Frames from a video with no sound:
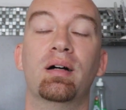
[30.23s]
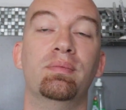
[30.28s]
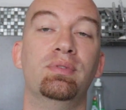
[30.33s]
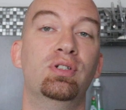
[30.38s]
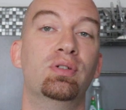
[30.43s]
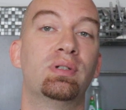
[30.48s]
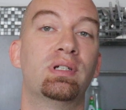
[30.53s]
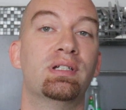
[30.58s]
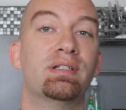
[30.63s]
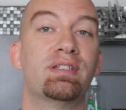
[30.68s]

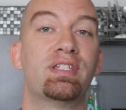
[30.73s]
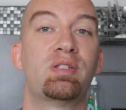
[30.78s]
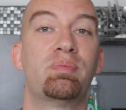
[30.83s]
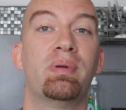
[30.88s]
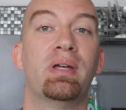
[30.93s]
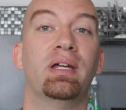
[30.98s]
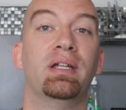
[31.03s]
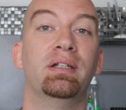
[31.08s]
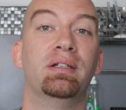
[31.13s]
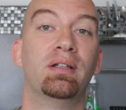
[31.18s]
You can
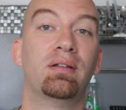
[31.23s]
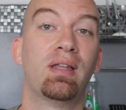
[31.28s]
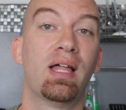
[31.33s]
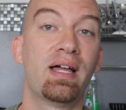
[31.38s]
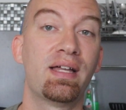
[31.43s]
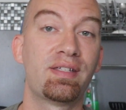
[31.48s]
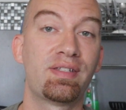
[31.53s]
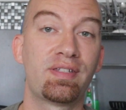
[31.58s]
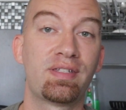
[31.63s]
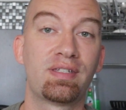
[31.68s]
spend
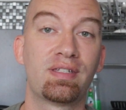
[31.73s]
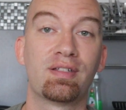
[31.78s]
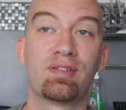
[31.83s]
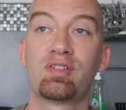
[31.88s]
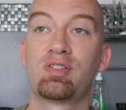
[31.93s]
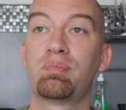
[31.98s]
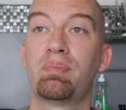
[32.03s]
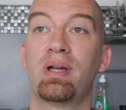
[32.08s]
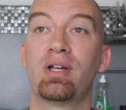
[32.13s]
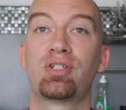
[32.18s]
less,
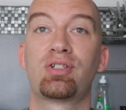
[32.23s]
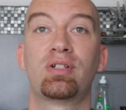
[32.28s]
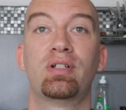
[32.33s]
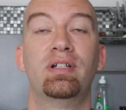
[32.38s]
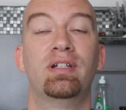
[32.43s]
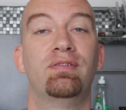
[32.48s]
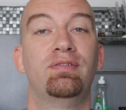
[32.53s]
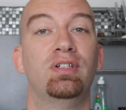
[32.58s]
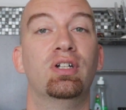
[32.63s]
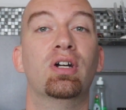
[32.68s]

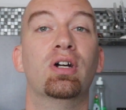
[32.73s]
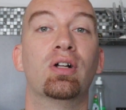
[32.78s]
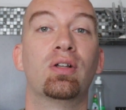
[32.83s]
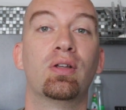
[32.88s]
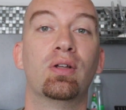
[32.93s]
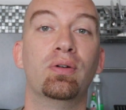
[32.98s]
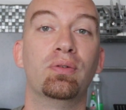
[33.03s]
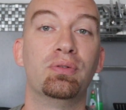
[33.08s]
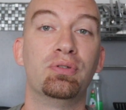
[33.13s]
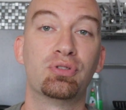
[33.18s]
especially if you're a
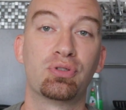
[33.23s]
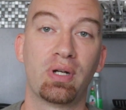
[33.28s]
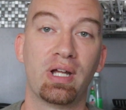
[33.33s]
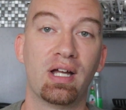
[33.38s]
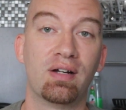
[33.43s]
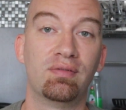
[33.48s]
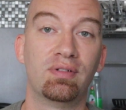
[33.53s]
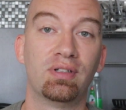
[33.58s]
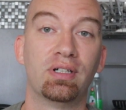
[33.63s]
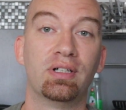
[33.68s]
lone
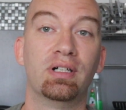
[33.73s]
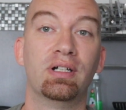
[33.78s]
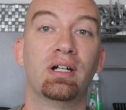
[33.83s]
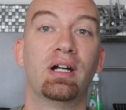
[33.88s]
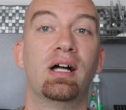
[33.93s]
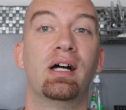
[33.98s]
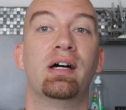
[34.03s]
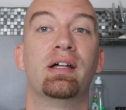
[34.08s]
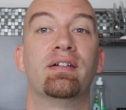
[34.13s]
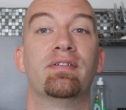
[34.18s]
traveler
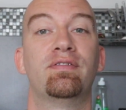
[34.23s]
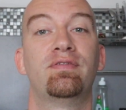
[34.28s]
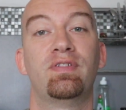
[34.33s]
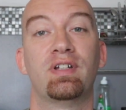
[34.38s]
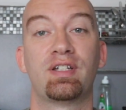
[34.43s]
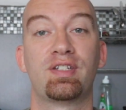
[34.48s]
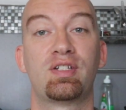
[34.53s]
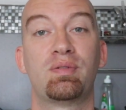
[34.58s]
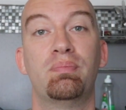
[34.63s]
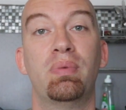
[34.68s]
on a
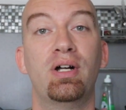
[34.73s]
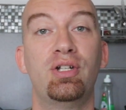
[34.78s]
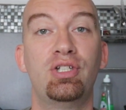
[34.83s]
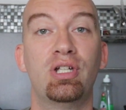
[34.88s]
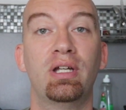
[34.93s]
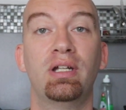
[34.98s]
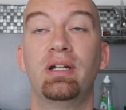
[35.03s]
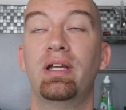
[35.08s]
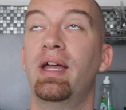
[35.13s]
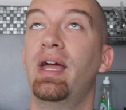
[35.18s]
fixed
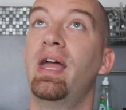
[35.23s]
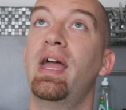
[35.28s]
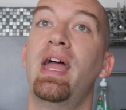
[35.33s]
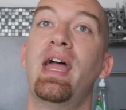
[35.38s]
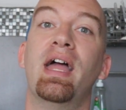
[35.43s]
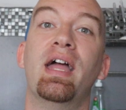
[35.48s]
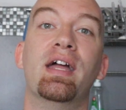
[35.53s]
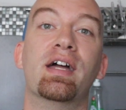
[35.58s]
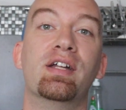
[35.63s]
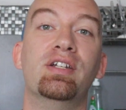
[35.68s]
budget,
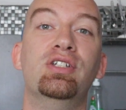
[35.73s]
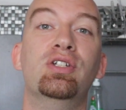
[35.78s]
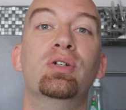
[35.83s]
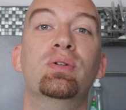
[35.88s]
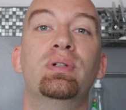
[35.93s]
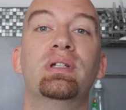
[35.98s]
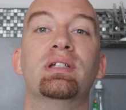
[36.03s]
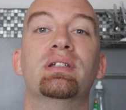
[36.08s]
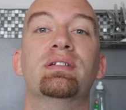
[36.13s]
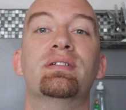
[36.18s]
and you
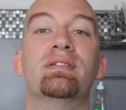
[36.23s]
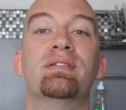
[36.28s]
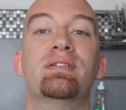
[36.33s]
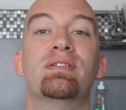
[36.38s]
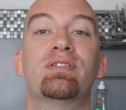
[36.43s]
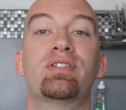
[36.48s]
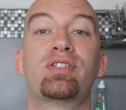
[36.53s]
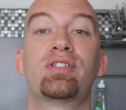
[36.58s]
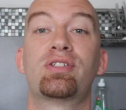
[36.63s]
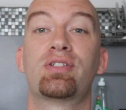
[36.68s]

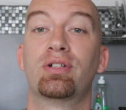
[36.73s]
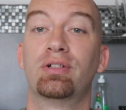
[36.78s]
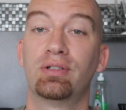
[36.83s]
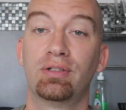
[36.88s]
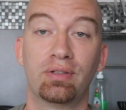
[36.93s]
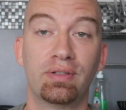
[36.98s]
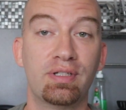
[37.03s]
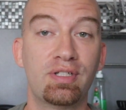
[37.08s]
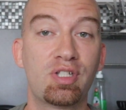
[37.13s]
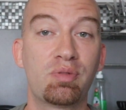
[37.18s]
can
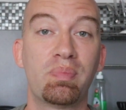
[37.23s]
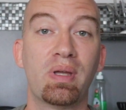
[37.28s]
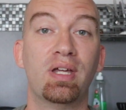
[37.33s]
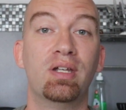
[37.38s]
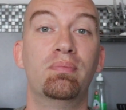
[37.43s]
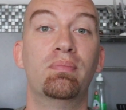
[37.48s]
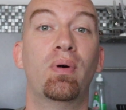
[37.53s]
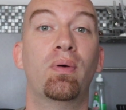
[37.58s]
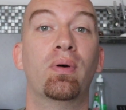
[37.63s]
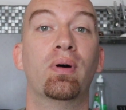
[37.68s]
certainly
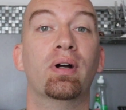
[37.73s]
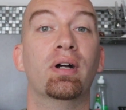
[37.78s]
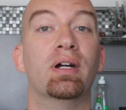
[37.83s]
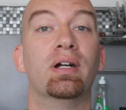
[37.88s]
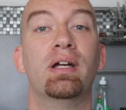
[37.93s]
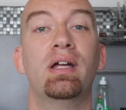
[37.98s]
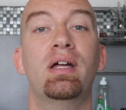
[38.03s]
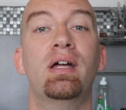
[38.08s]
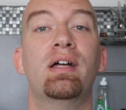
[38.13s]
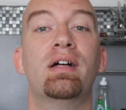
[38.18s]
spend
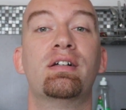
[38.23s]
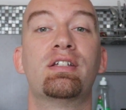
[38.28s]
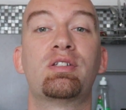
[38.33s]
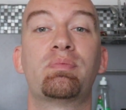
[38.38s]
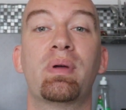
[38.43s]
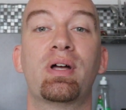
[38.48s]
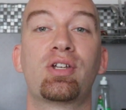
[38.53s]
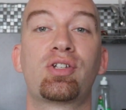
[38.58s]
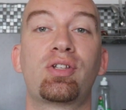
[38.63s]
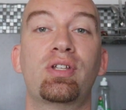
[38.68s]
more,
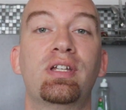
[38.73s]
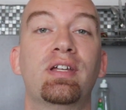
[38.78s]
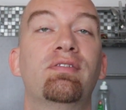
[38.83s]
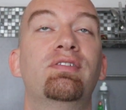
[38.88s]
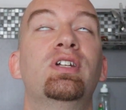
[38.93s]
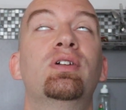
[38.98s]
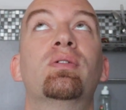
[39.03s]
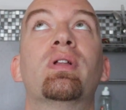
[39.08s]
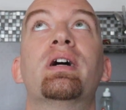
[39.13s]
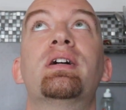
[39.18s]
especially
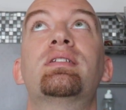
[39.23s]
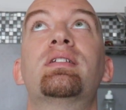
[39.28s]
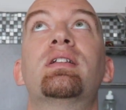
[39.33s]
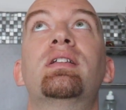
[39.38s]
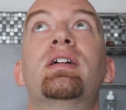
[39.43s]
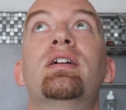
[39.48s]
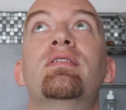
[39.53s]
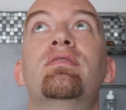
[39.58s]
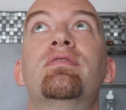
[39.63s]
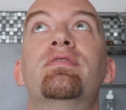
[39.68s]
if you like to
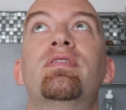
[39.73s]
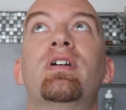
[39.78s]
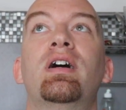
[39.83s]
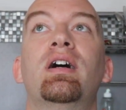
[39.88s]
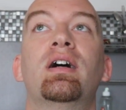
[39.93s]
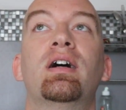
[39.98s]
live